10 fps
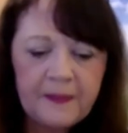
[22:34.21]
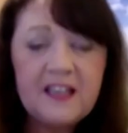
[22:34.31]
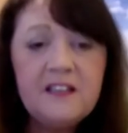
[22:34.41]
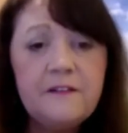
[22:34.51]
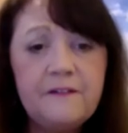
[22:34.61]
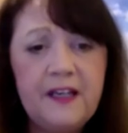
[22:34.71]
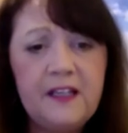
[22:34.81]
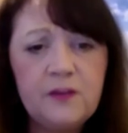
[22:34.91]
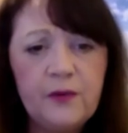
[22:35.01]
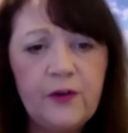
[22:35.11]

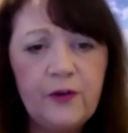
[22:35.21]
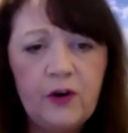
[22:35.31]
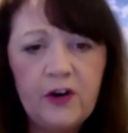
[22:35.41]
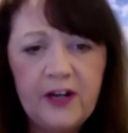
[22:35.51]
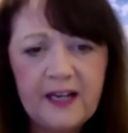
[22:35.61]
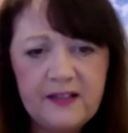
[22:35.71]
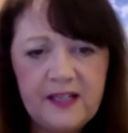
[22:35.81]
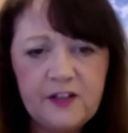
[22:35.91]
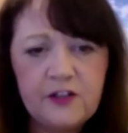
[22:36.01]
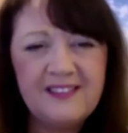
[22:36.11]
interface with other
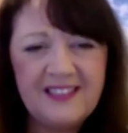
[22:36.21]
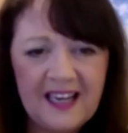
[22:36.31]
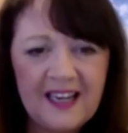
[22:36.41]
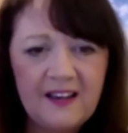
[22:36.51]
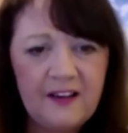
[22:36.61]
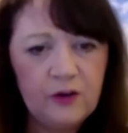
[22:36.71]
organisations, like,